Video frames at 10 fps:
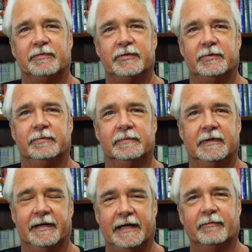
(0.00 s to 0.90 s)
of two,
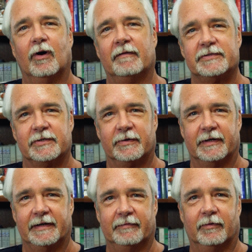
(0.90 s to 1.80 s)
a naval officer
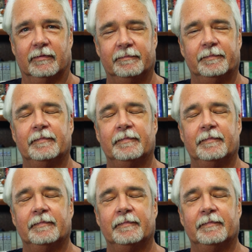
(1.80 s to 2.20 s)
and a naval